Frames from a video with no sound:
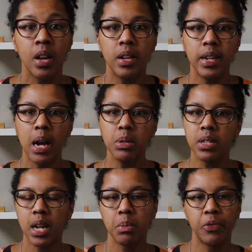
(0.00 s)
Now it's
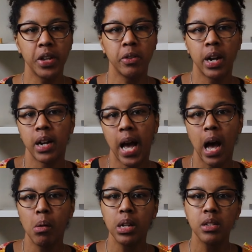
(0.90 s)
time to figure out
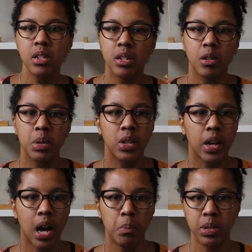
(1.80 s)
how I'll determine the
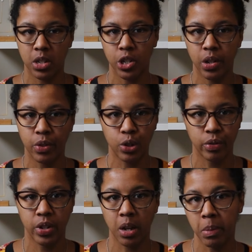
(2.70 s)
composition of the
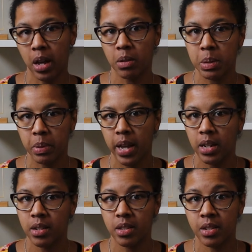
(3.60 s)
Drifting Amalgams
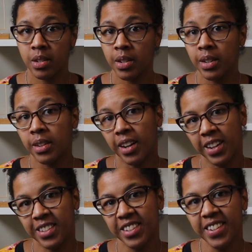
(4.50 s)
planets.
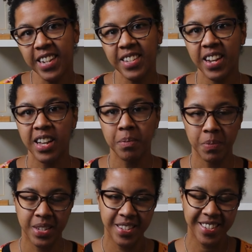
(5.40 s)
Until next time,
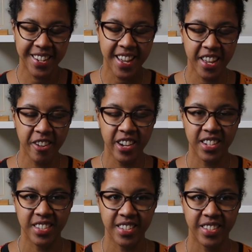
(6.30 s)
stay
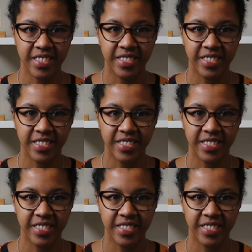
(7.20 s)
curious.